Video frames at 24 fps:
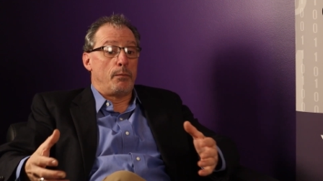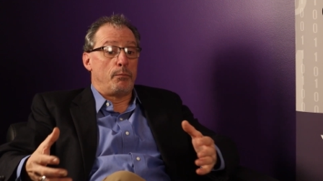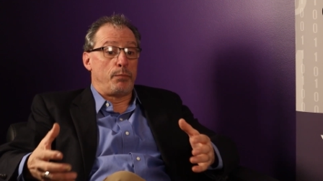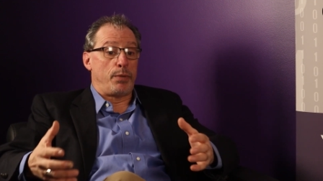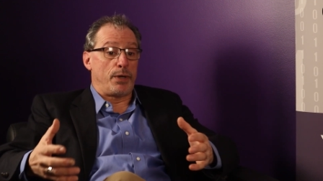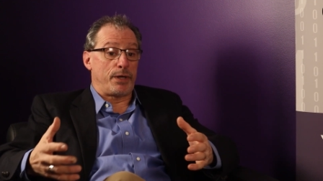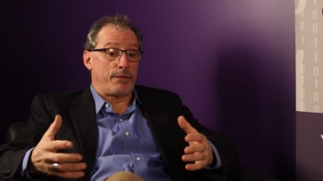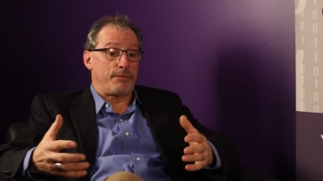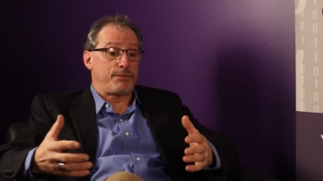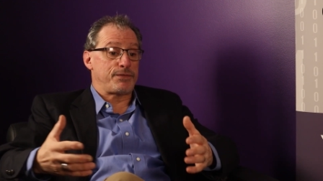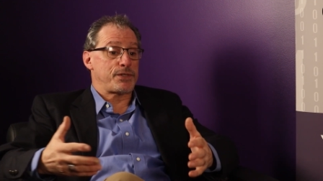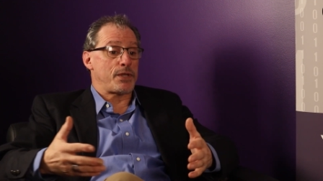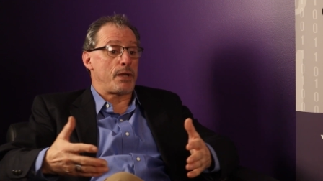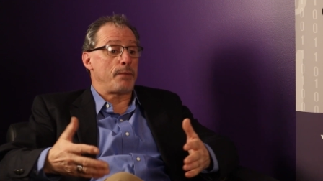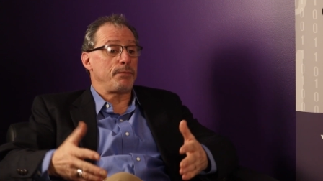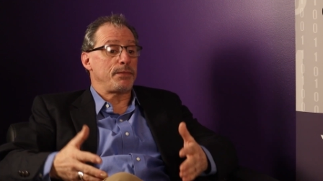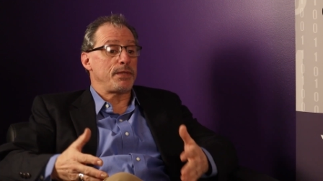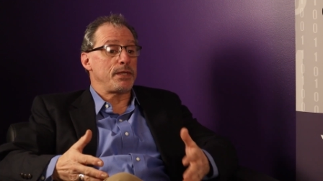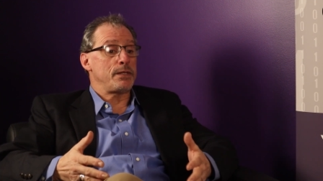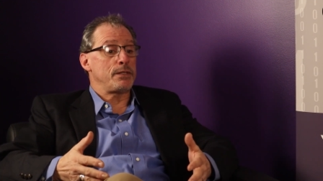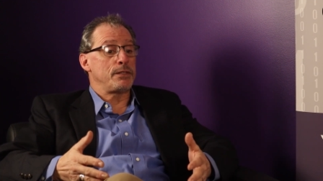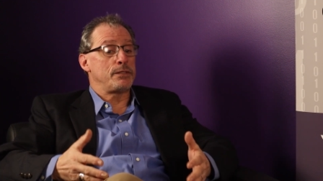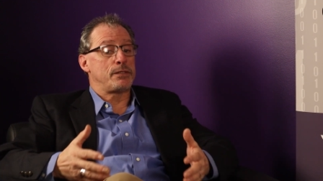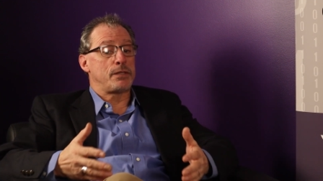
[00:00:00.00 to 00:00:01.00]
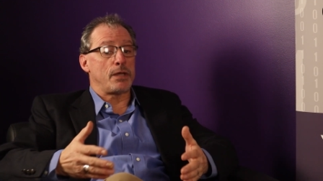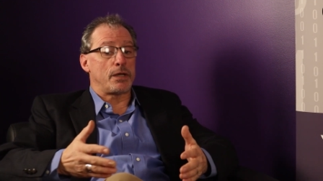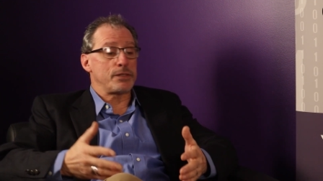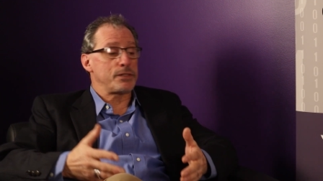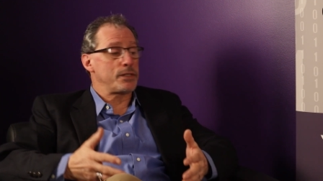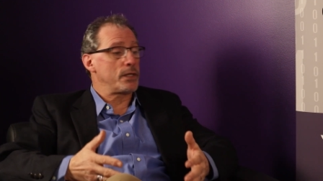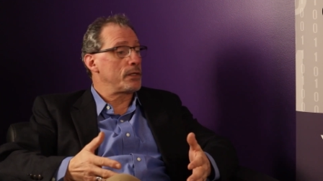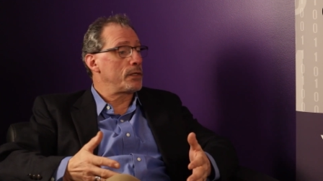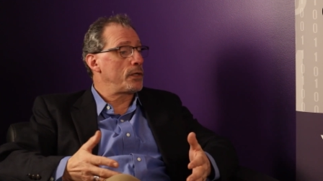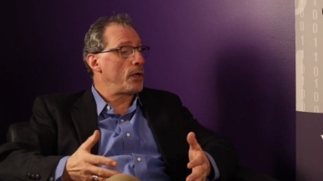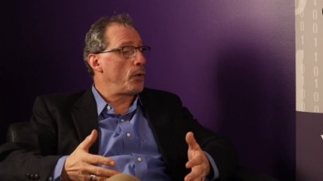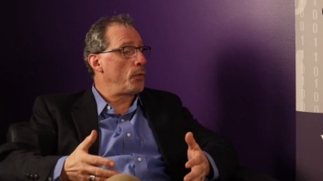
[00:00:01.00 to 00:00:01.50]
but if something
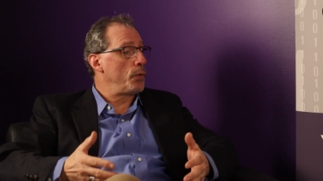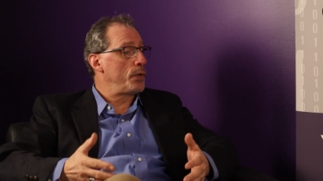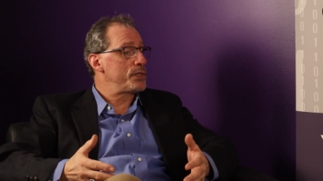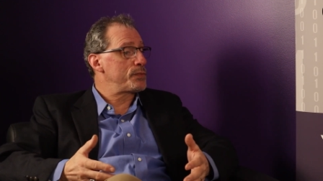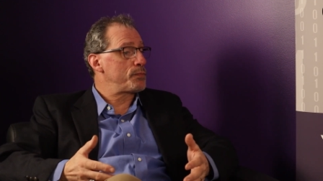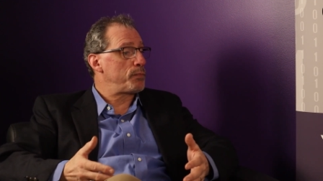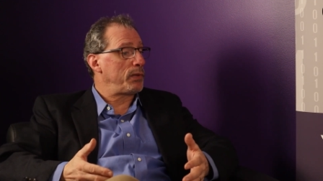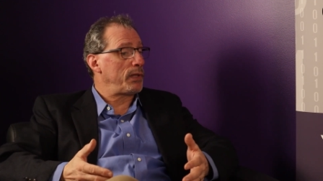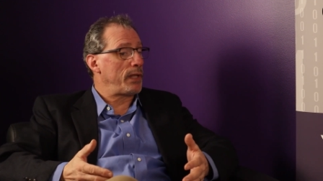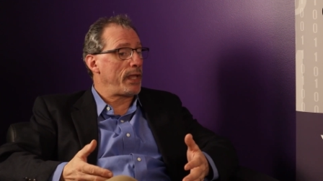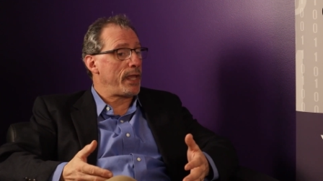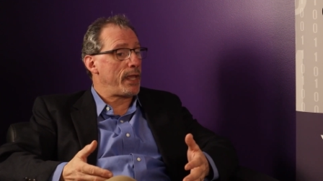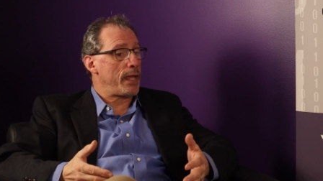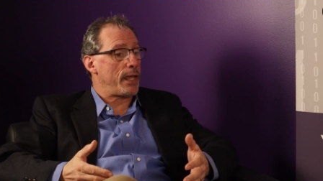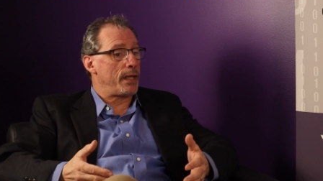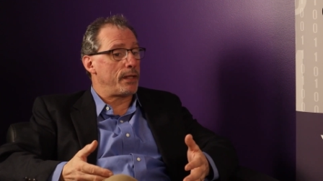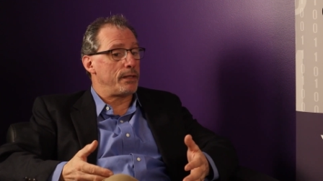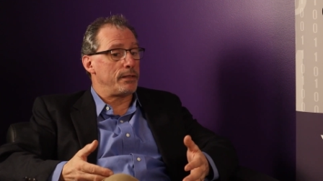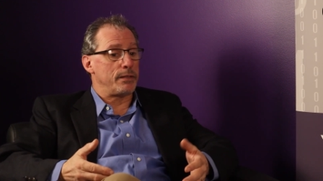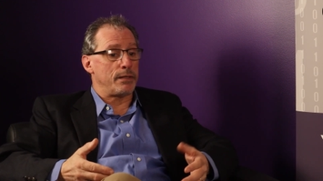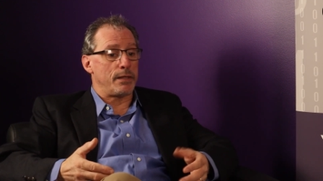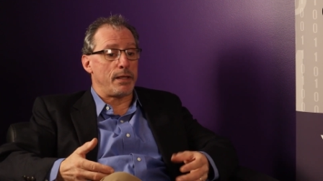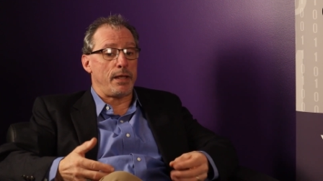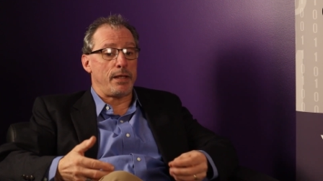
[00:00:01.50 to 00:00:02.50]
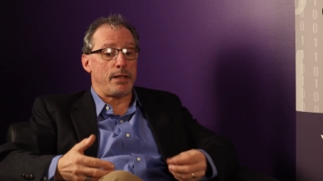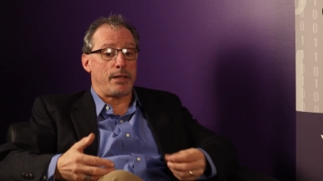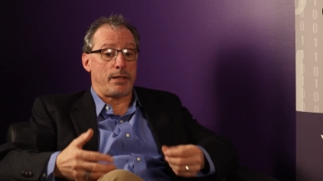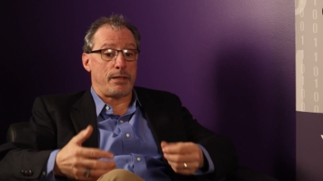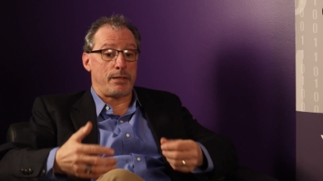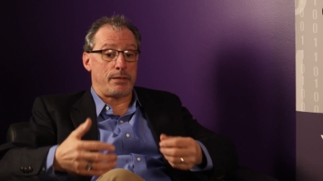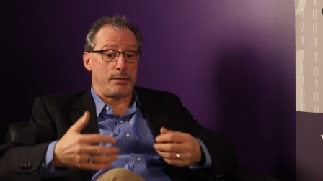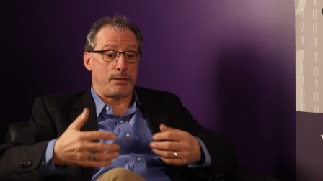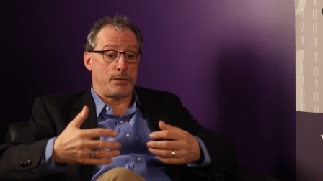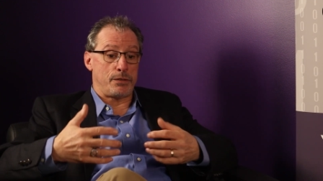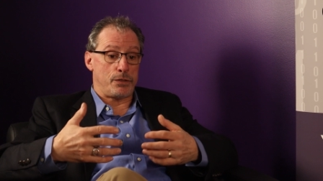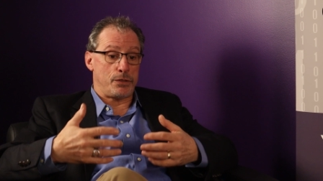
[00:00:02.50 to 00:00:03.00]
doesn't go as planned
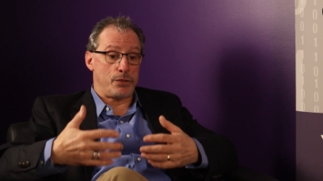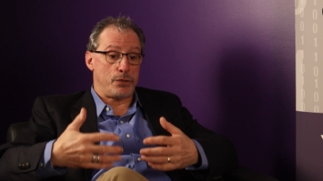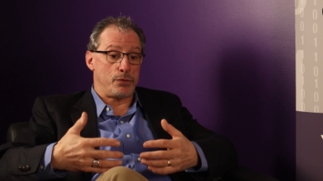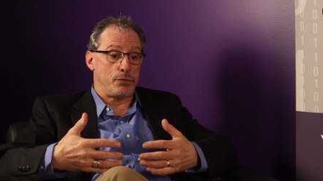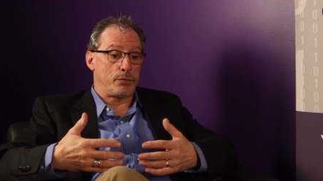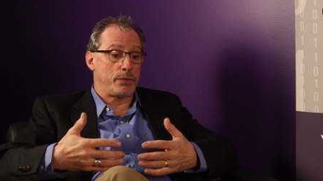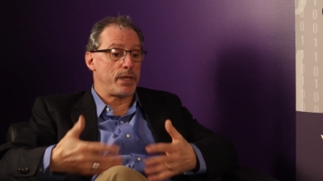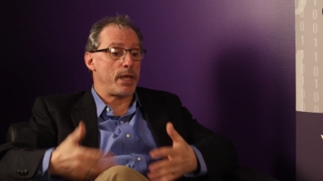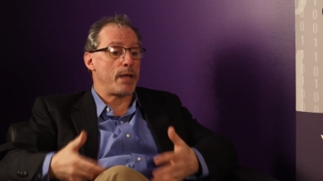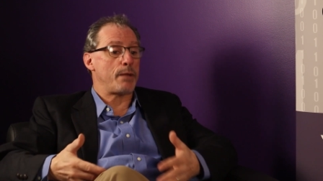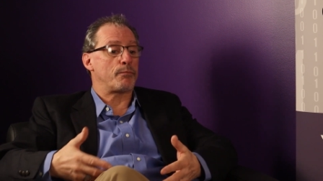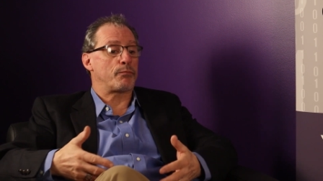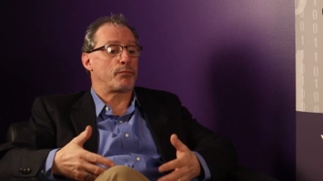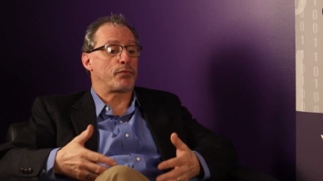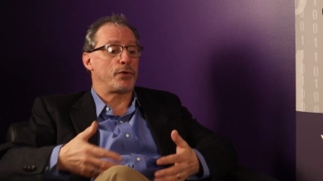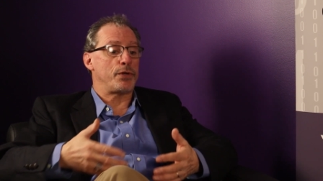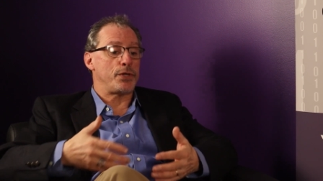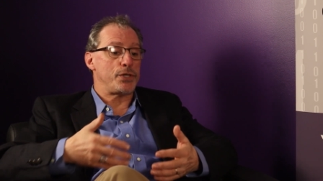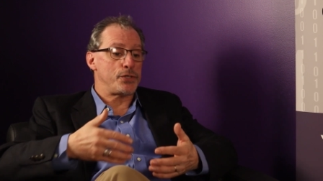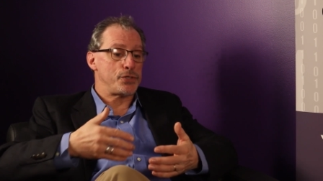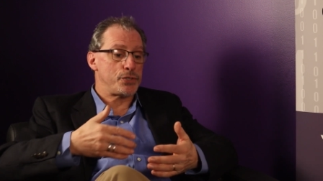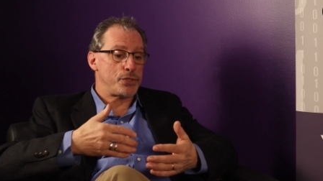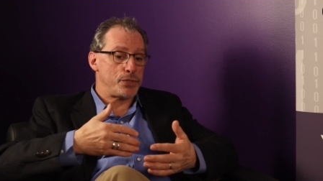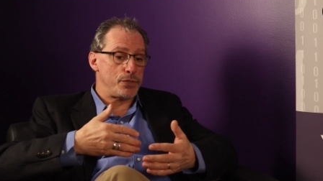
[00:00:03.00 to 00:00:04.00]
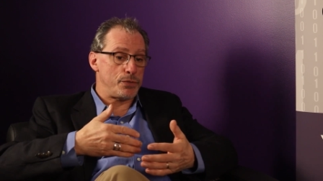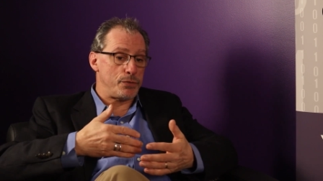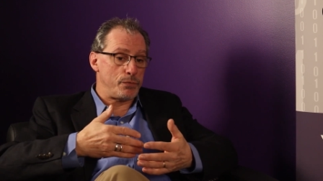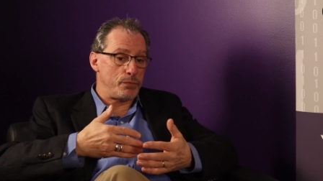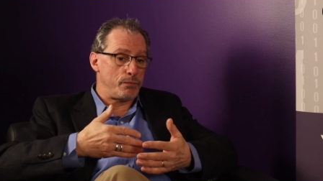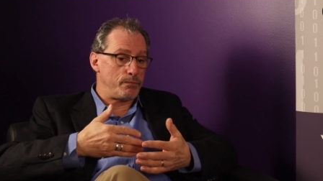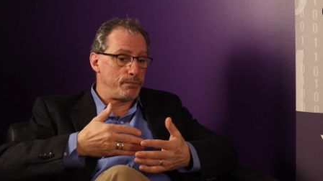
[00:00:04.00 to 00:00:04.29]
and you get breached,